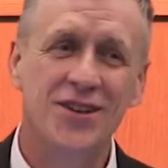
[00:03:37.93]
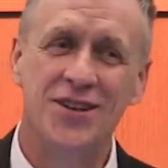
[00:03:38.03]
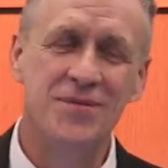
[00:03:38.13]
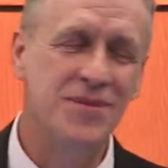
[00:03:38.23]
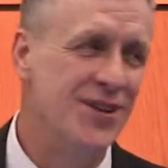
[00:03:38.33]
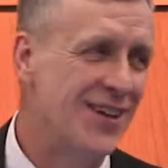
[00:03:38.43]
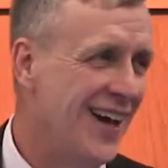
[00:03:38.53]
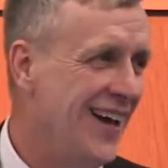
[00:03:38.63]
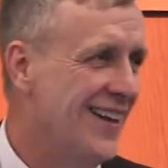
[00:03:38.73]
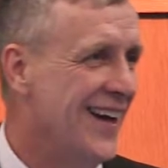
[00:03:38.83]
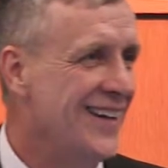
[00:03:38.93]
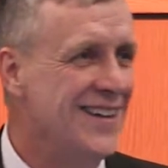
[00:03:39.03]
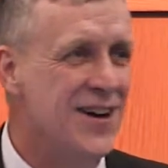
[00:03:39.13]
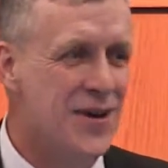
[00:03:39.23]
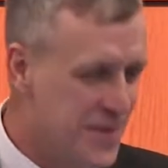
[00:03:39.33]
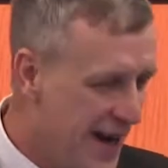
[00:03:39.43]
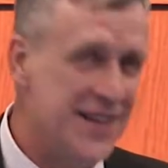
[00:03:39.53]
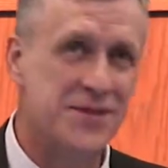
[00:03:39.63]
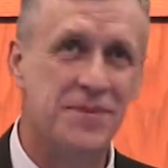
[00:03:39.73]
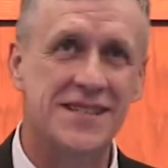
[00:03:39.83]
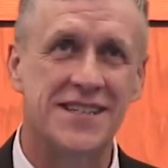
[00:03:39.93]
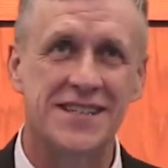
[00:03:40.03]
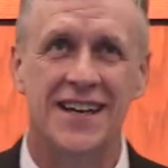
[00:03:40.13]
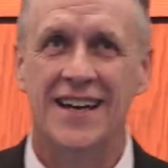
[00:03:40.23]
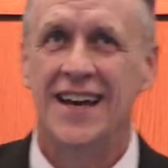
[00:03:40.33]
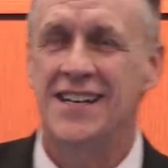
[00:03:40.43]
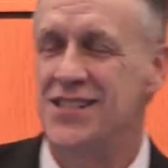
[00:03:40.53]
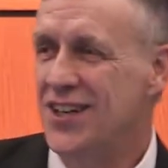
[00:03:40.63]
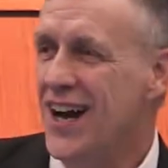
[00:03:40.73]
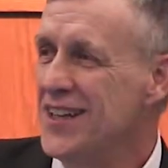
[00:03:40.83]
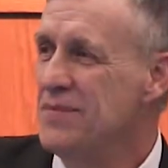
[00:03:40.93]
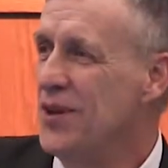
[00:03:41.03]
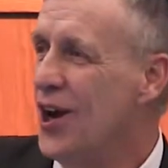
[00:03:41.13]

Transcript: could communicate like nobody's business. As you got a little